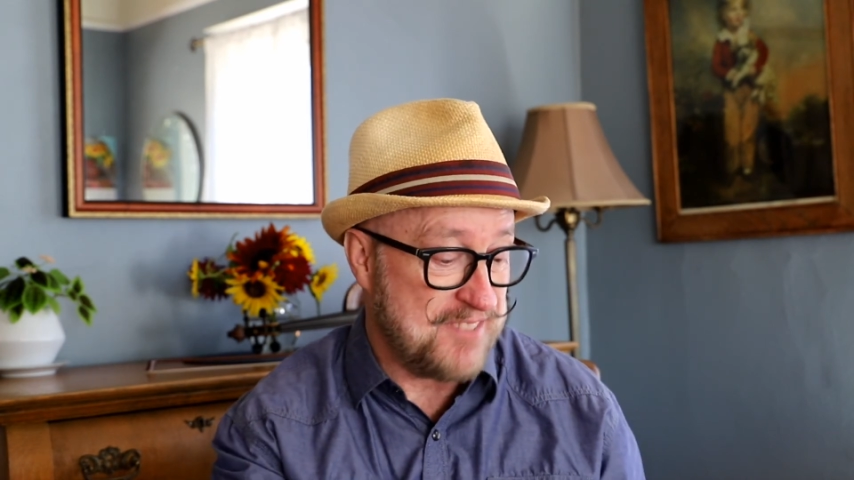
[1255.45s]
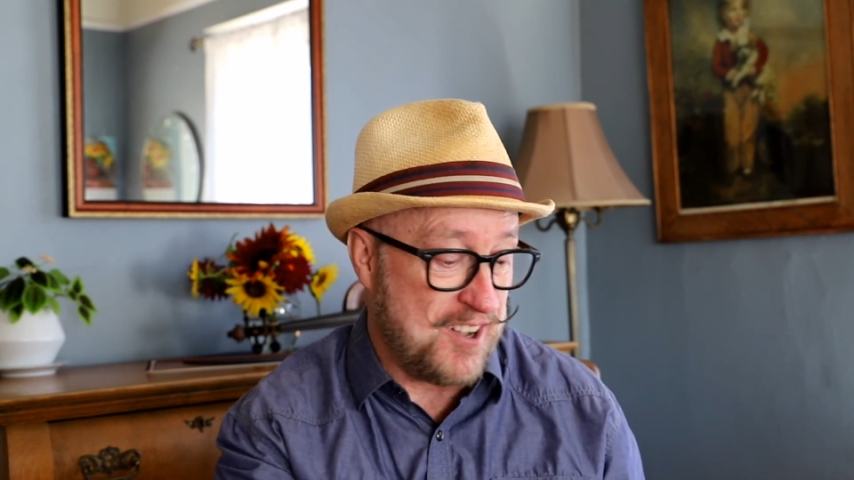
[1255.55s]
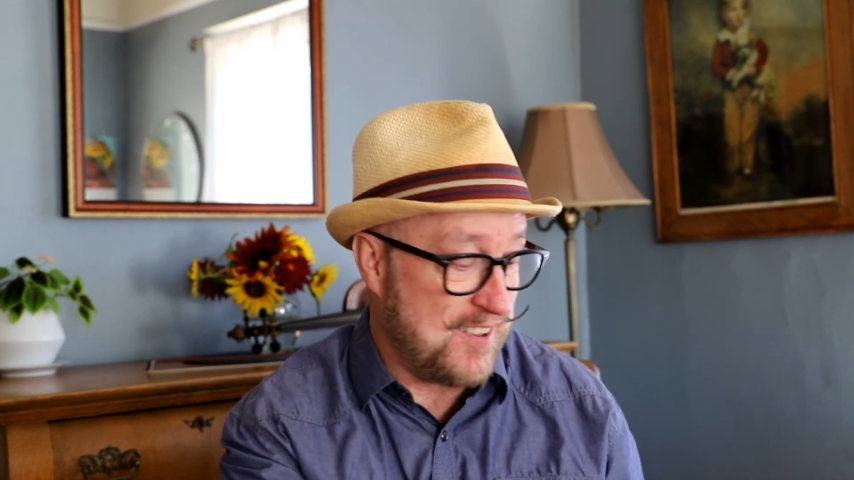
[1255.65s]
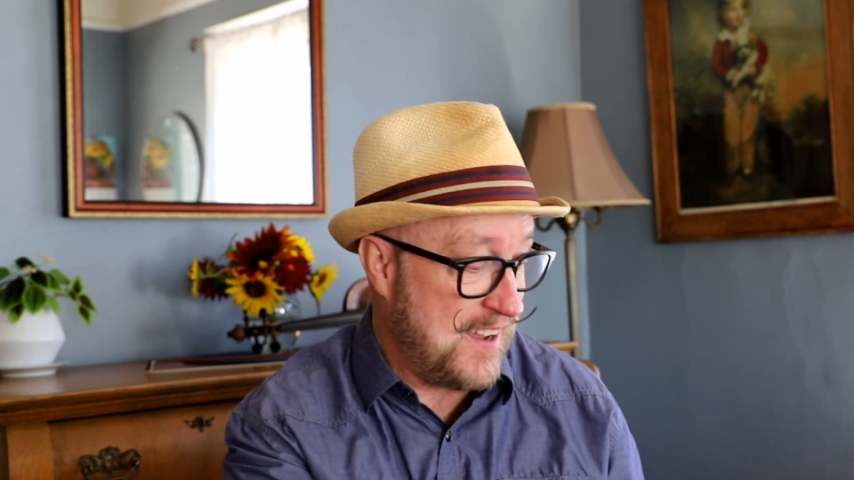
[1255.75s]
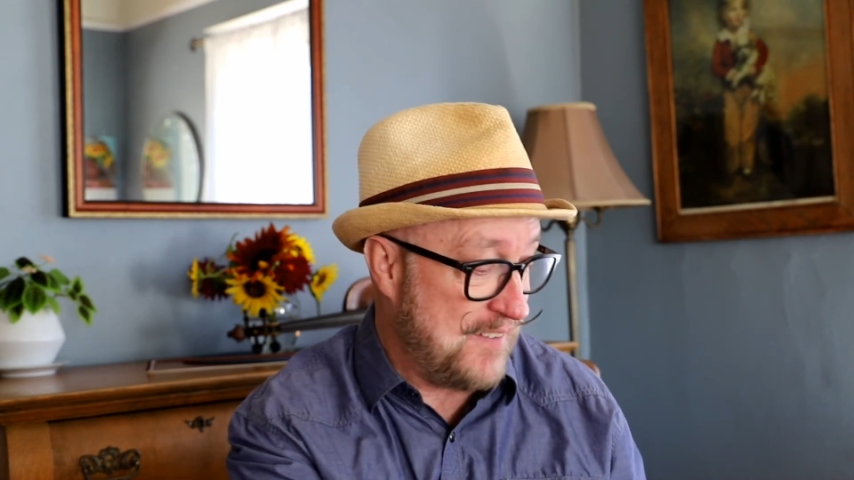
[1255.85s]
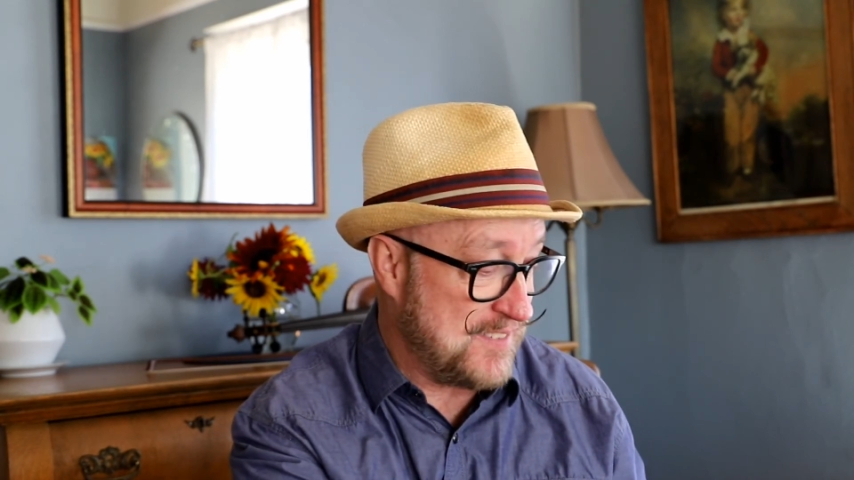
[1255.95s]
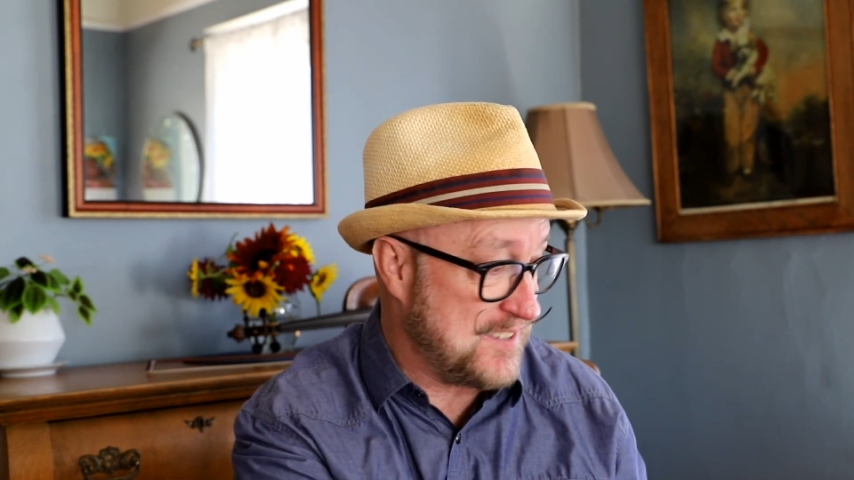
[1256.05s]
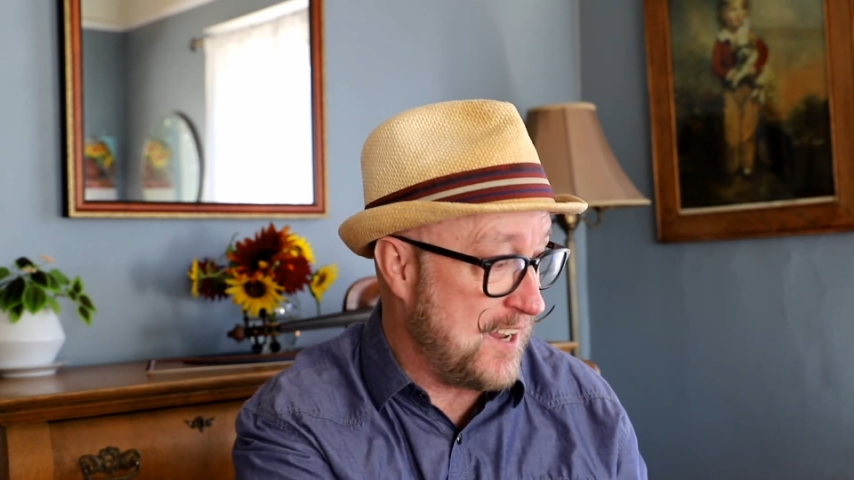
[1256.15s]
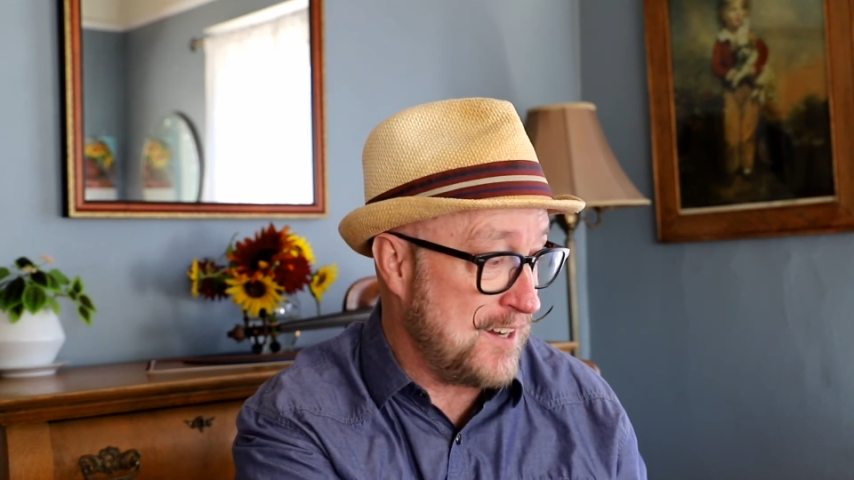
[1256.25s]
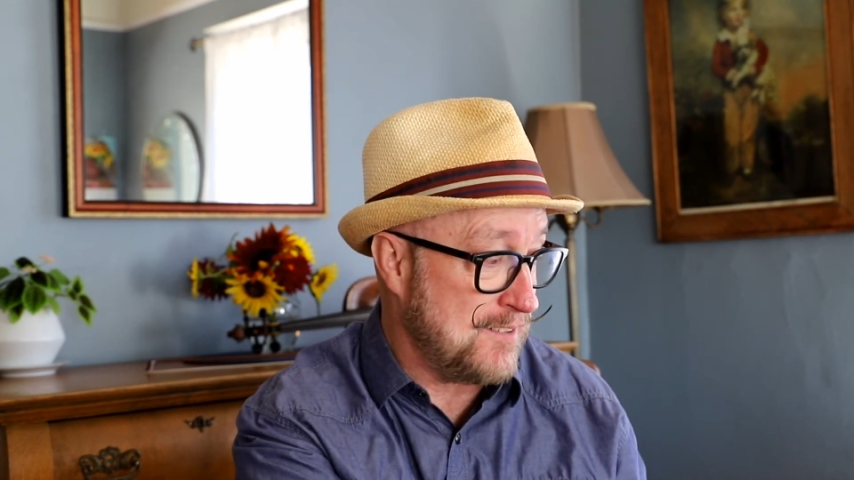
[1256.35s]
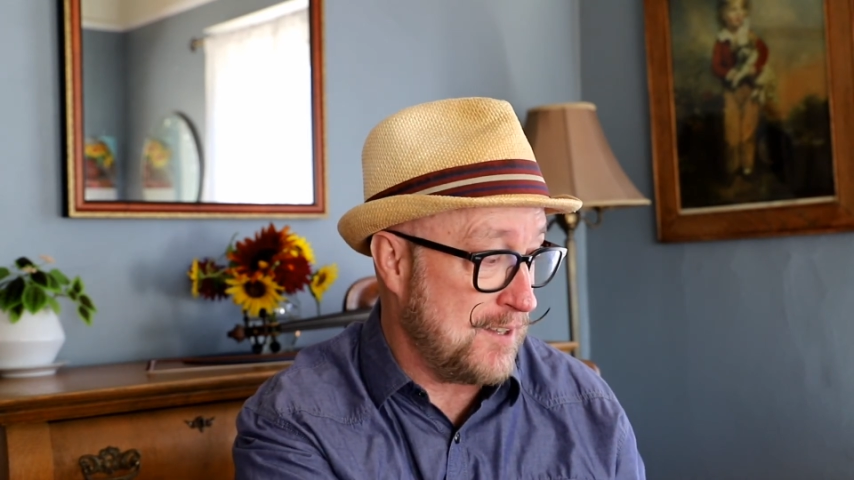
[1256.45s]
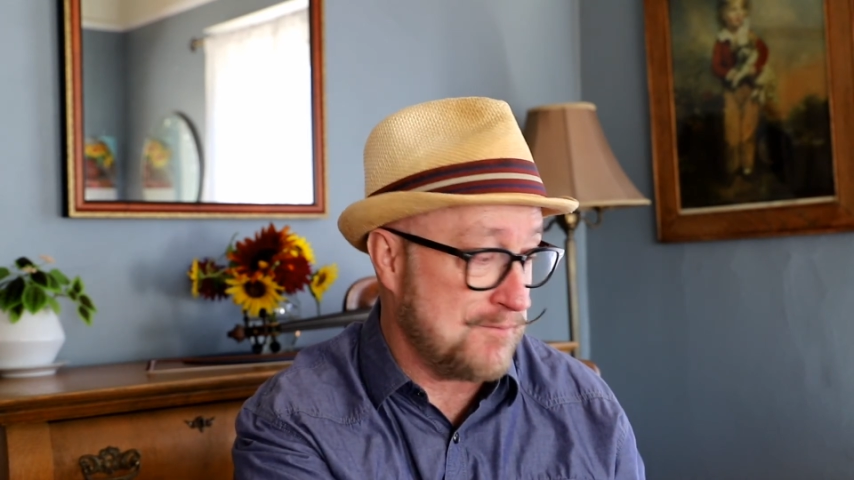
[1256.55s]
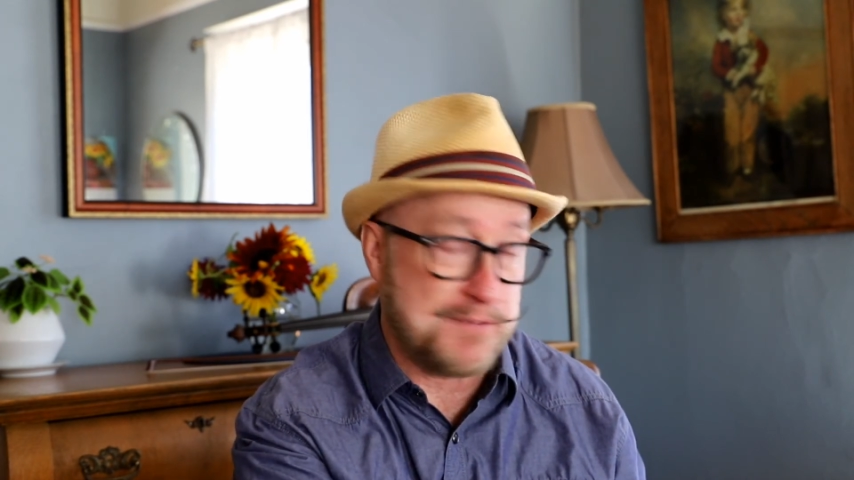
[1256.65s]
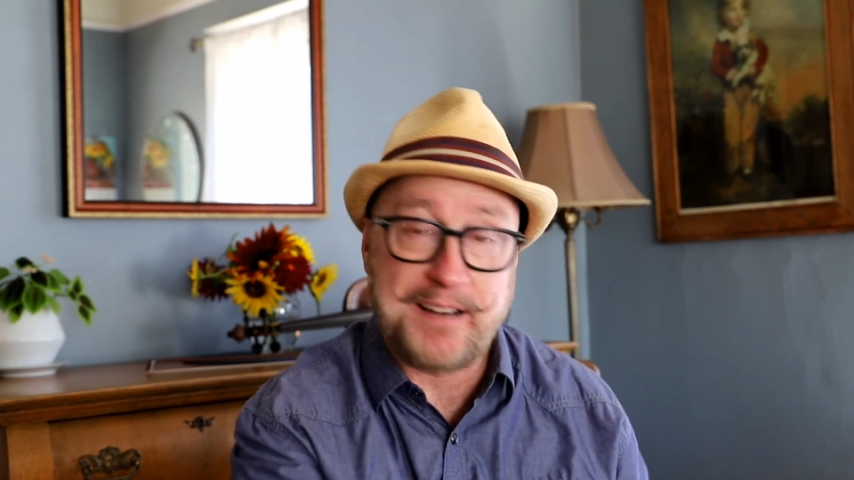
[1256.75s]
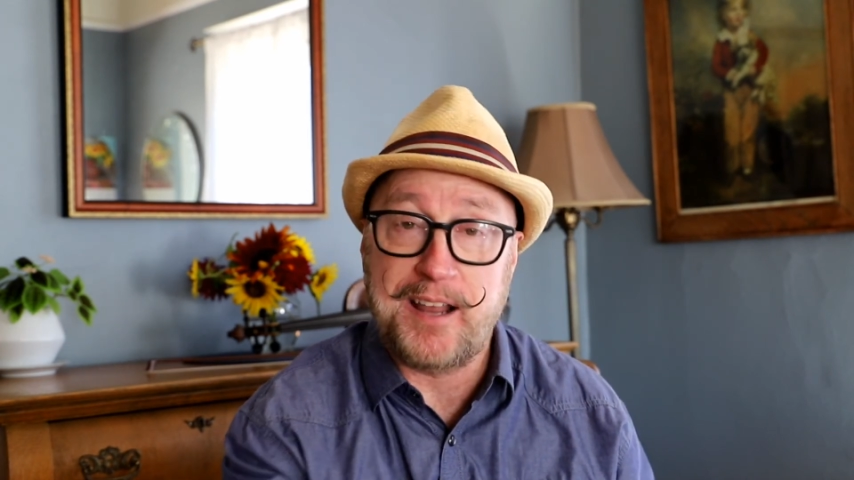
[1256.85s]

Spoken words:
all I have to say right